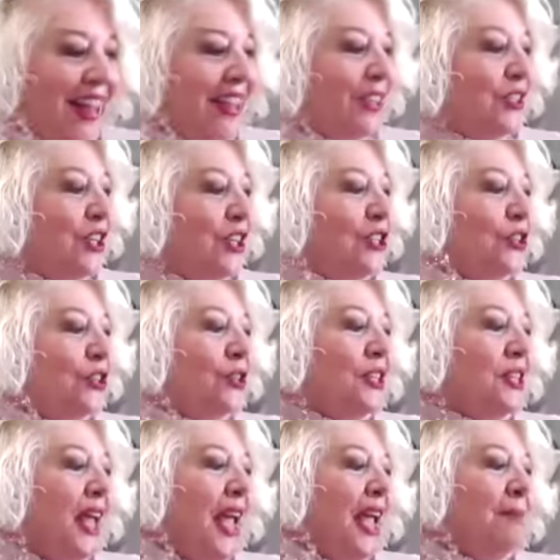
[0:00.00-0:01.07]
The teacher's
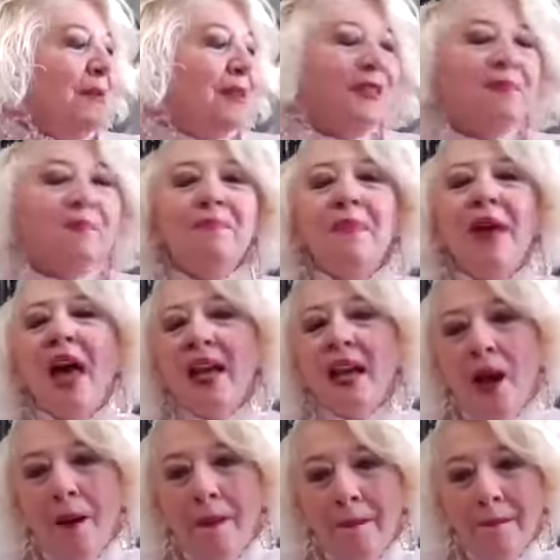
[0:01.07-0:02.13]
name is
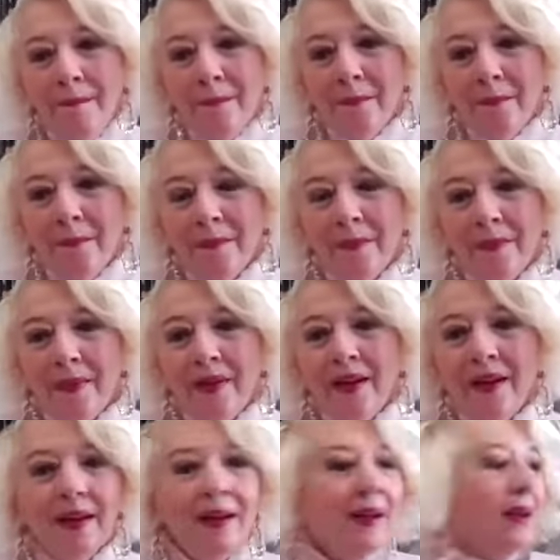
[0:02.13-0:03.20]
Madame
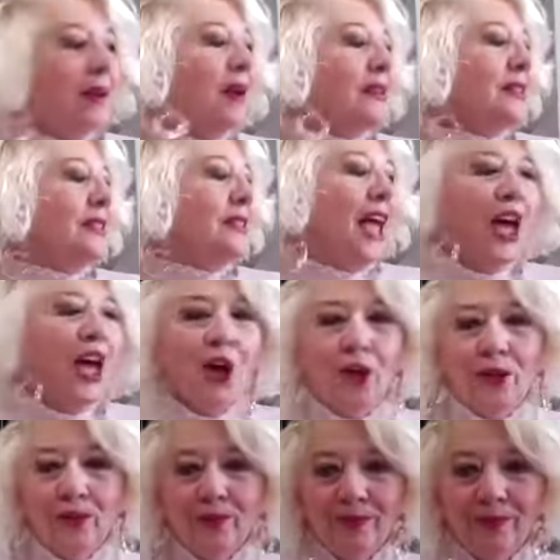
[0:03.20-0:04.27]

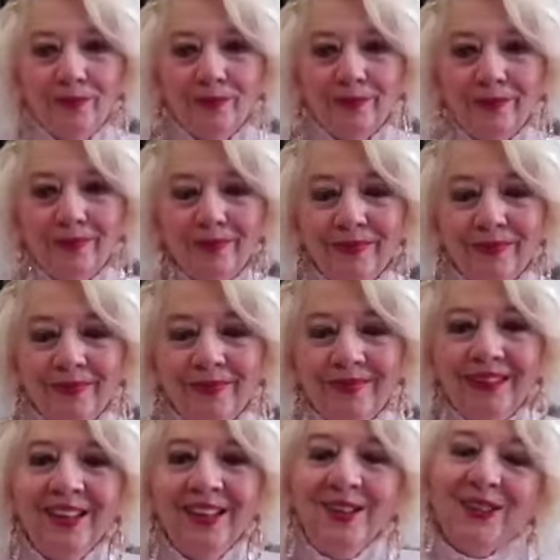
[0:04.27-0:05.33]
Gazelle.
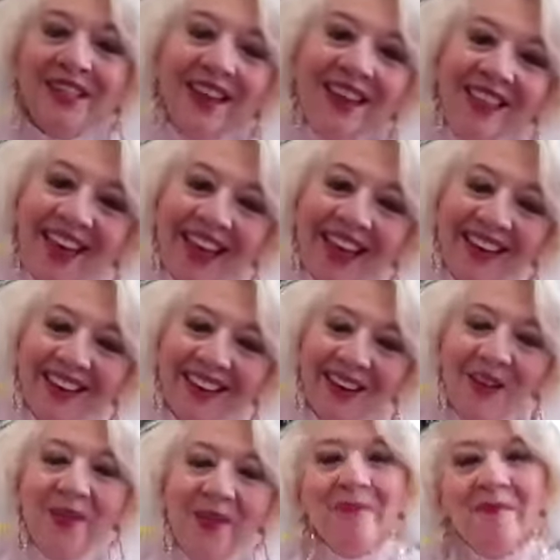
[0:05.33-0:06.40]
Can you say that?
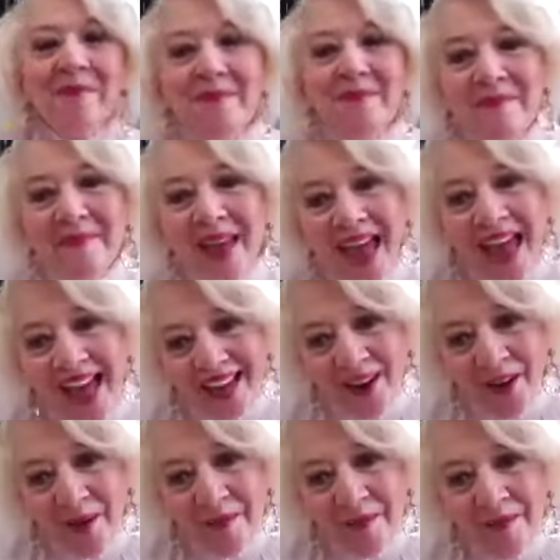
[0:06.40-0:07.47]

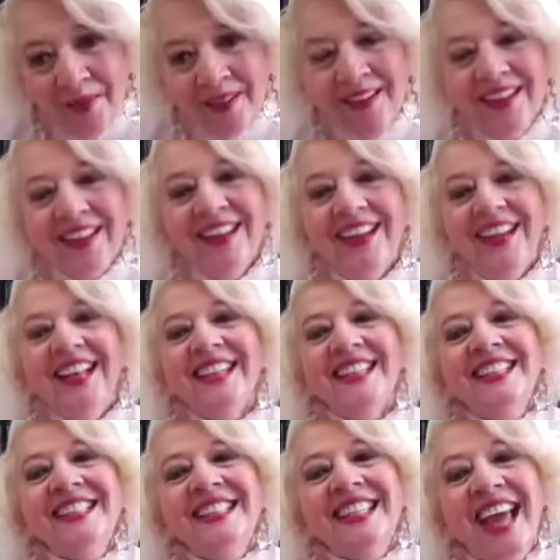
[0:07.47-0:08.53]
Madame
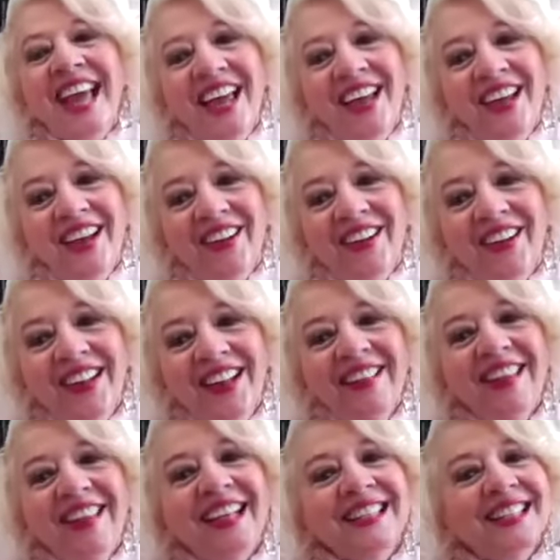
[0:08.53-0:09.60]
Gazelle.
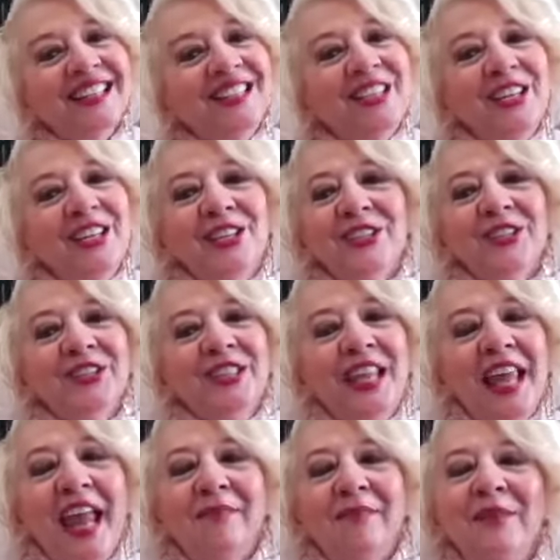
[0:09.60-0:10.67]
That's the teacher's
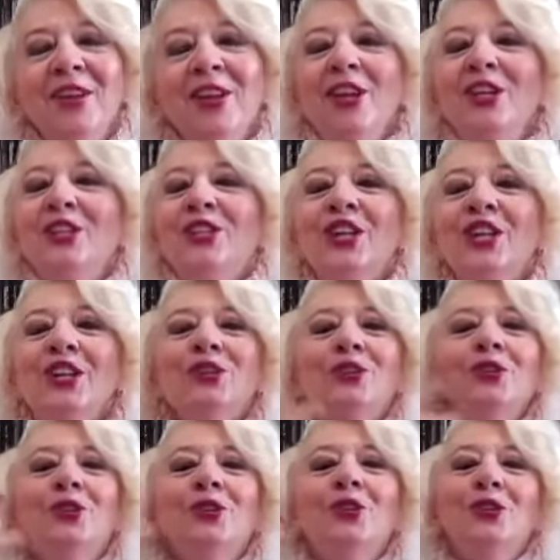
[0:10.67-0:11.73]
name. She
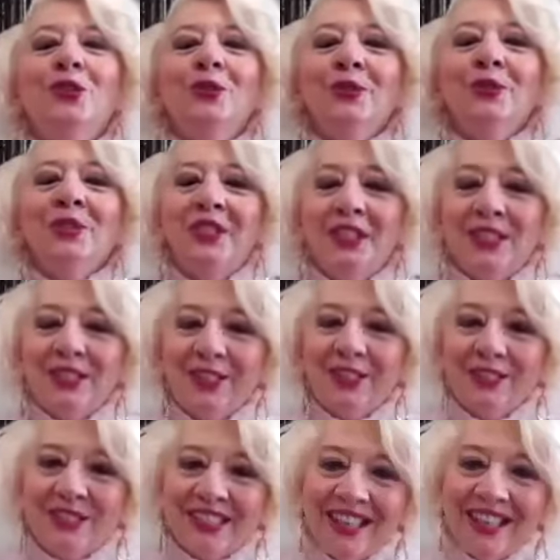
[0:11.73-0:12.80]
introduces
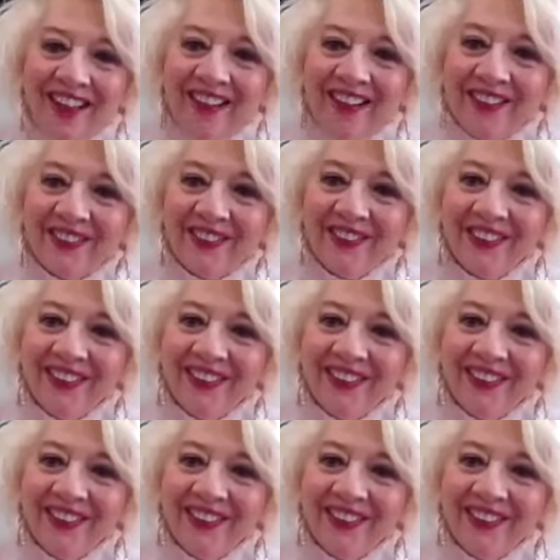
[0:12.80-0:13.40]
herself.